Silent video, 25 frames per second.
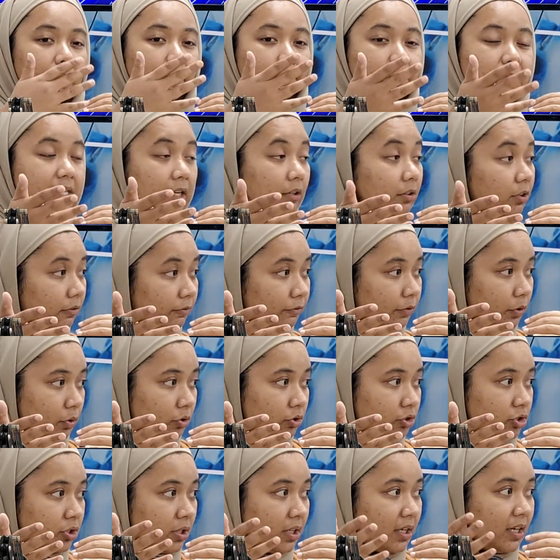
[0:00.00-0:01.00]

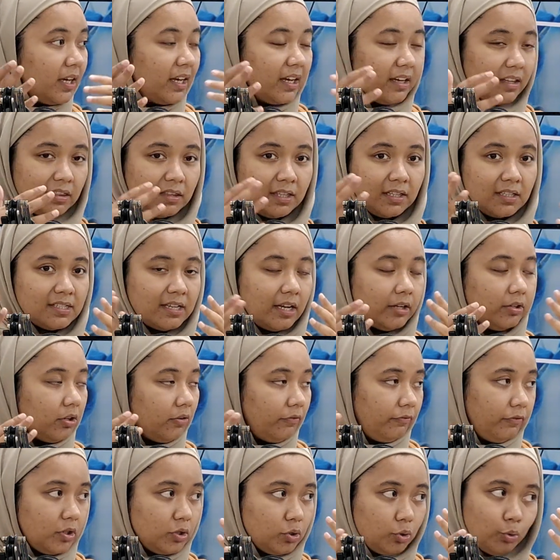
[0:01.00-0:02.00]
centrifuge, the
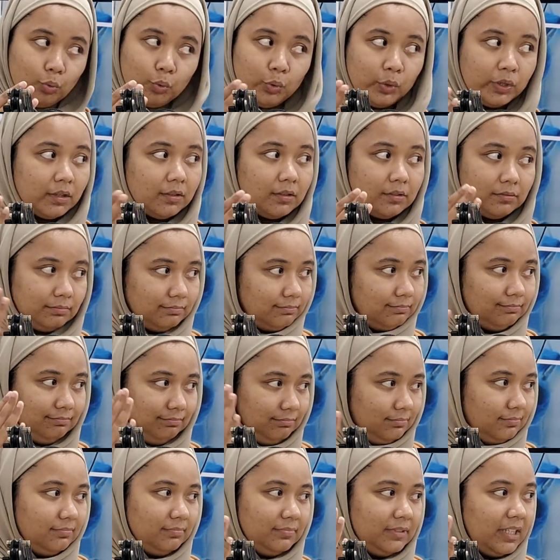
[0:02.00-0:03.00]
centrifuge will
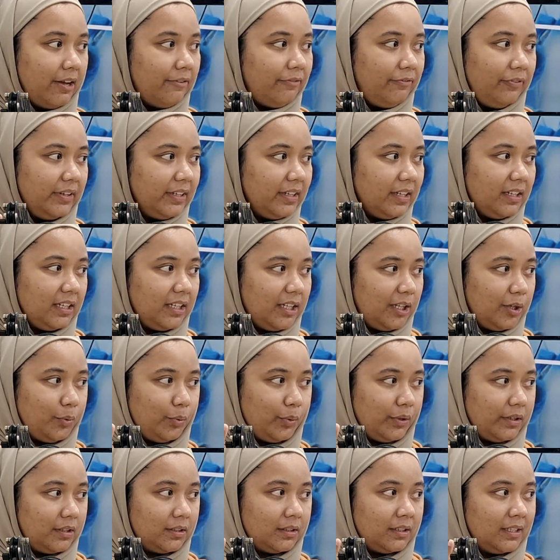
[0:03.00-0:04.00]
definitely
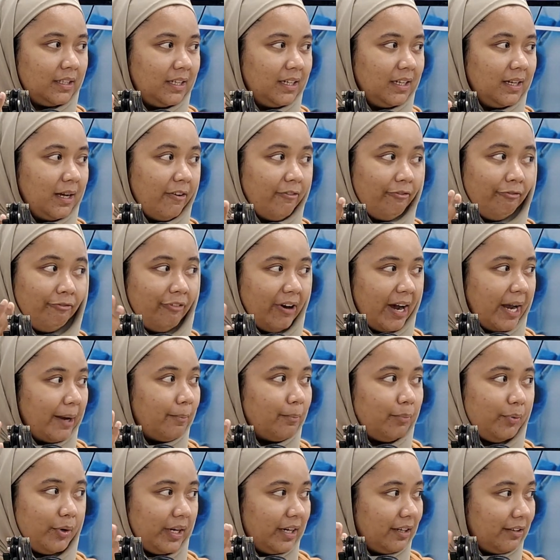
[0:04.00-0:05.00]
will
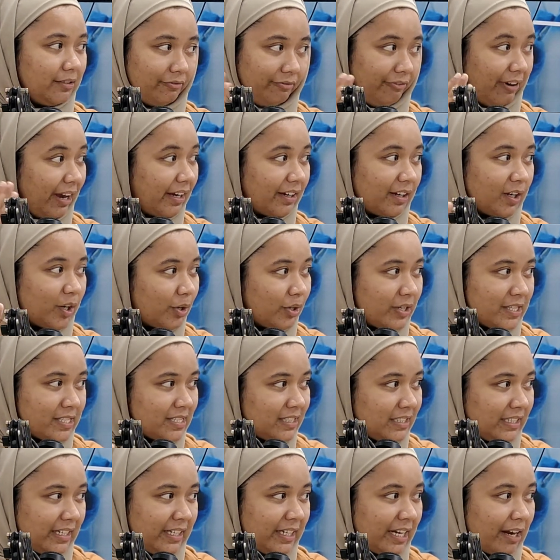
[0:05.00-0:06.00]
vibrate
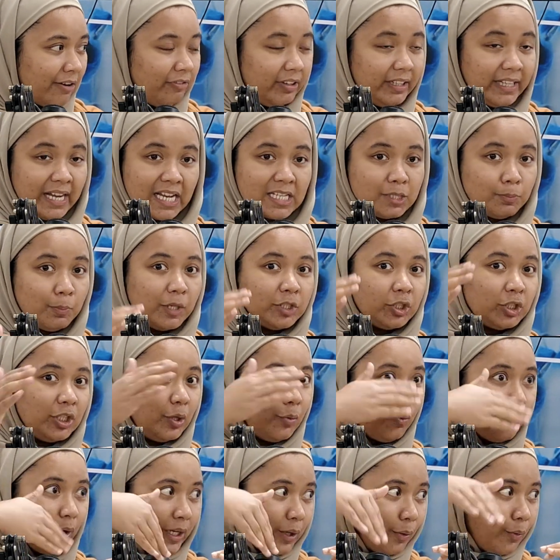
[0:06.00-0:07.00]
vigorously and everything,
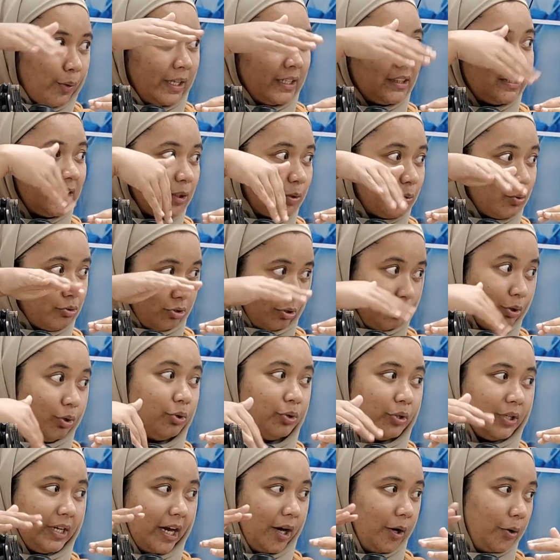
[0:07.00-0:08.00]
especially when you want it to
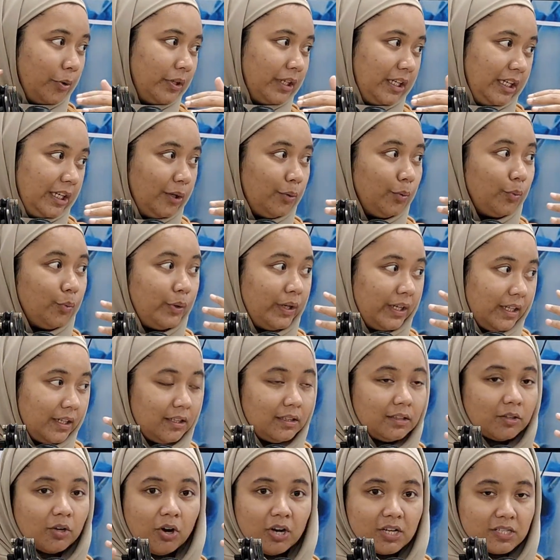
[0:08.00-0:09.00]
slow down. It
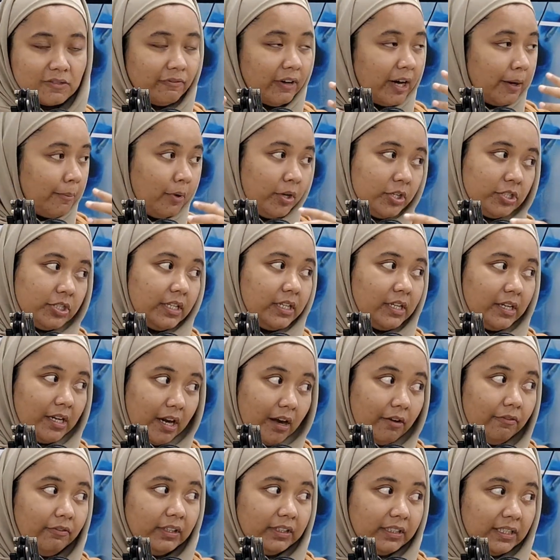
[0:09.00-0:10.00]
will cause vibration and
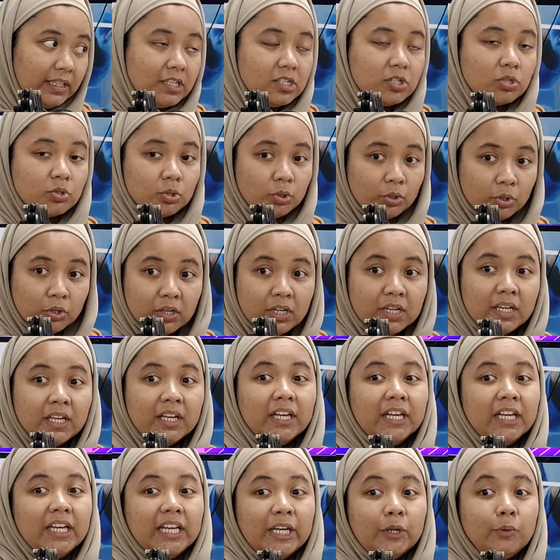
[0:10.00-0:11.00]
everything. So
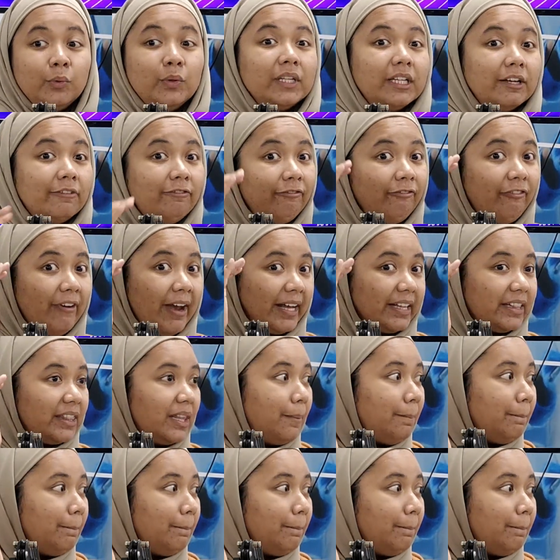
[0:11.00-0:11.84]
it will affect the